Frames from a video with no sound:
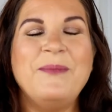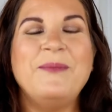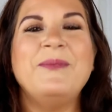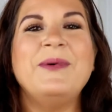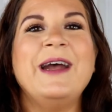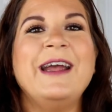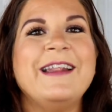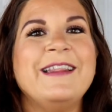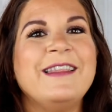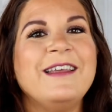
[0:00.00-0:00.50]

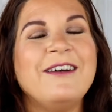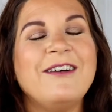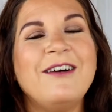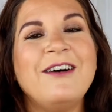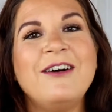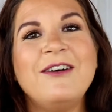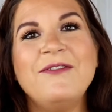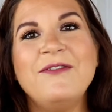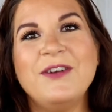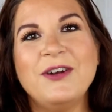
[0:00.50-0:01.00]
But they're
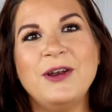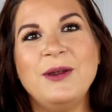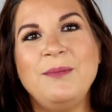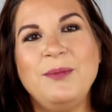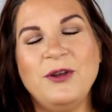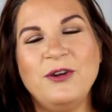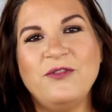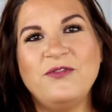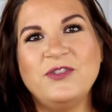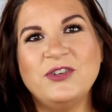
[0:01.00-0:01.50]
all very
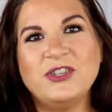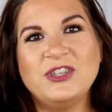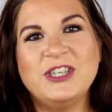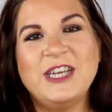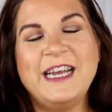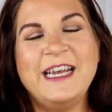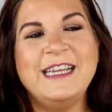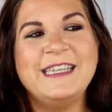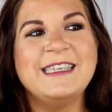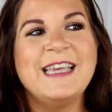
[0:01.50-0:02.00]
beautiful
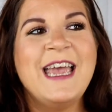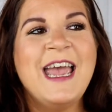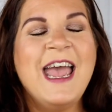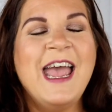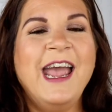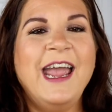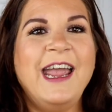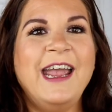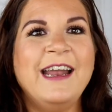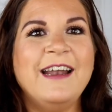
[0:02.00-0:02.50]
shades,
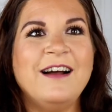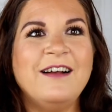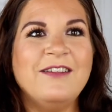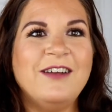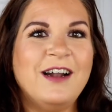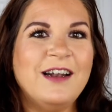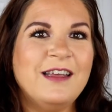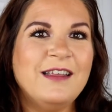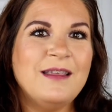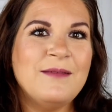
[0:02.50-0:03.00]
and a
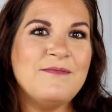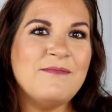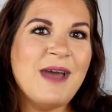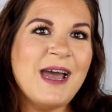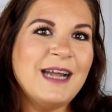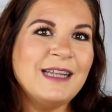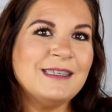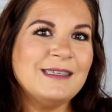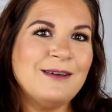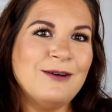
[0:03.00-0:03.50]
lot of the
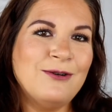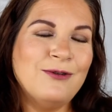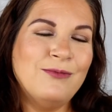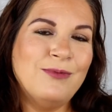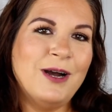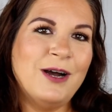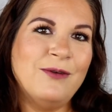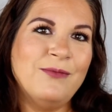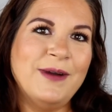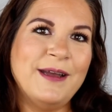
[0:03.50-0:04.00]
mattes go
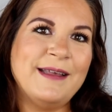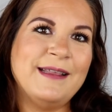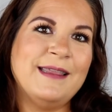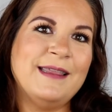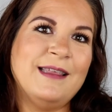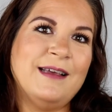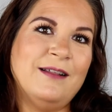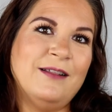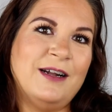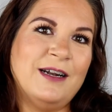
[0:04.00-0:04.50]
well with
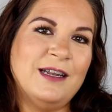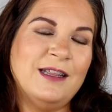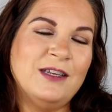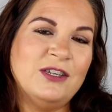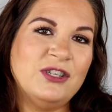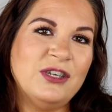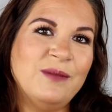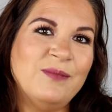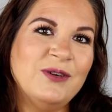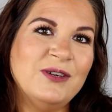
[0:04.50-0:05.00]
a lot of the
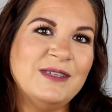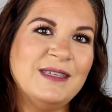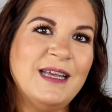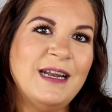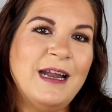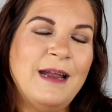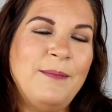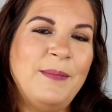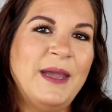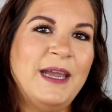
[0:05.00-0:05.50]
shimmers
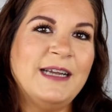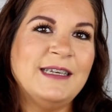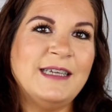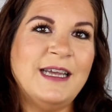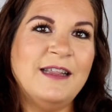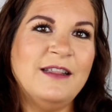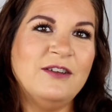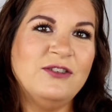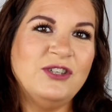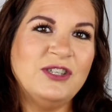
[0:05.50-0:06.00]
that I picked,
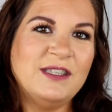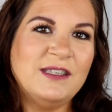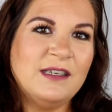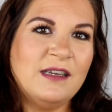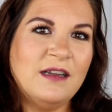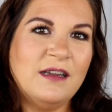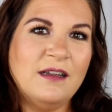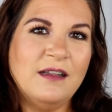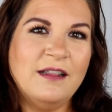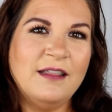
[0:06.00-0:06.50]
and
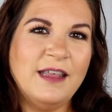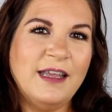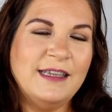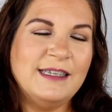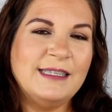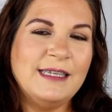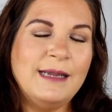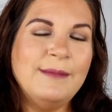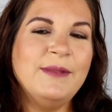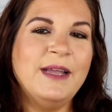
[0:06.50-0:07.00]
they
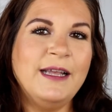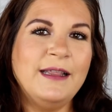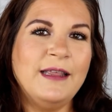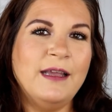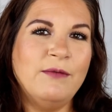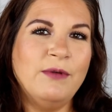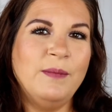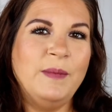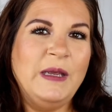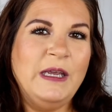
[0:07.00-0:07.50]
seem like
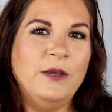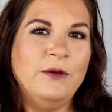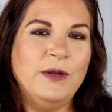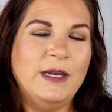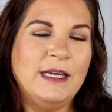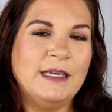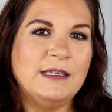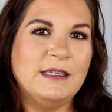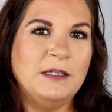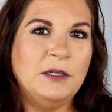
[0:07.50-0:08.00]
they would be
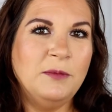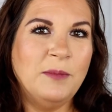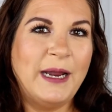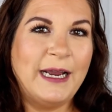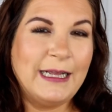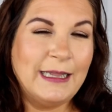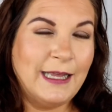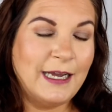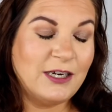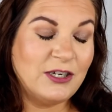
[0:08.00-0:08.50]
unique to
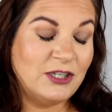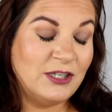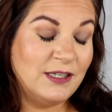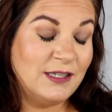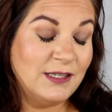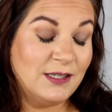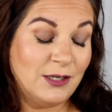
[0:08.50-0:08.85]
my collection.